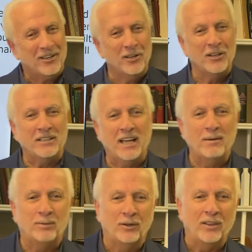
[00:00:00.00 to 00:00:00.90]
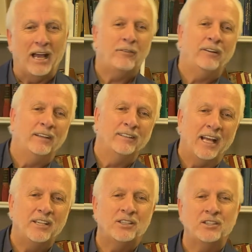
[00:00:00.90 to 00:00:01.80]
to the temple, thy
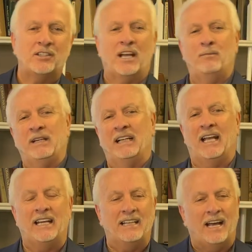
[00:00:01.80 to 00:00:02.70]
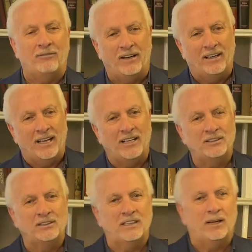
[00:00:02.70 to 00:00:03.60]
foundation shall be laid. Thy
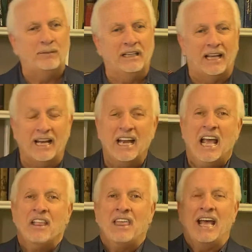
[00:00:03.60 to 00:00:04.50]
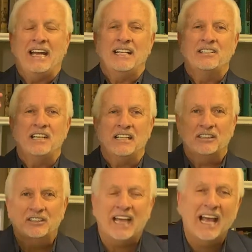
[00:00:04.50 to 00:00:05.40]
foundation shall be laid. That is
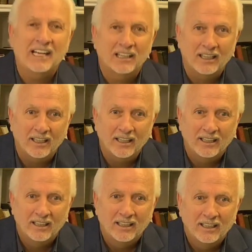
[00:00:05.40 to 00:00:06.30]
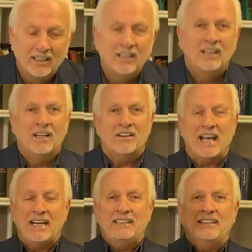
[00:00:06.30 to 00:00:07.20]

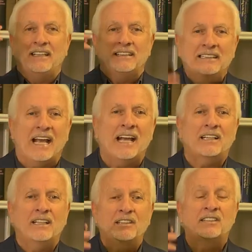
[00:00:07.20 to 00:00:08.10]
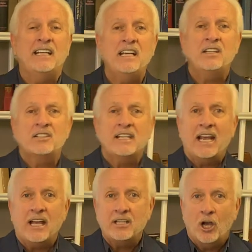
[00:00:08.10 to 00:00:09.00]
exactly. See
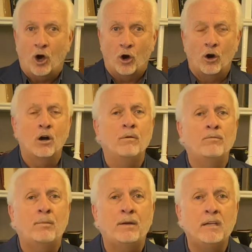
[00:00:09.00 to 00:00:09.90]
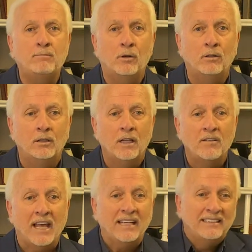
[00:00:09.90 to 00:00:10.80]
how you arm the people?
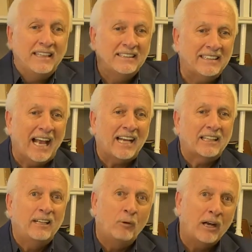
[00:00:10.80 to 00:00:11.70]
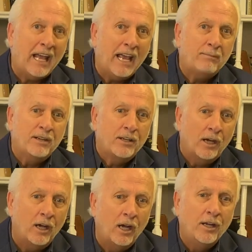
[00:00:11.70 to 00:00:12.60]
That is exactly what happened
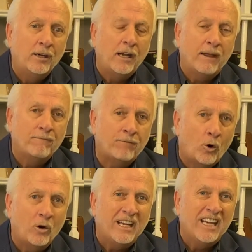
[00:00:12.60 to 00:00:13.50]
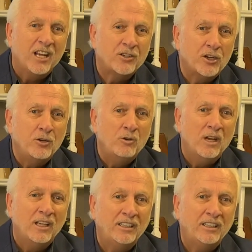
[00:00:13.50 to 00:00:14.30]
142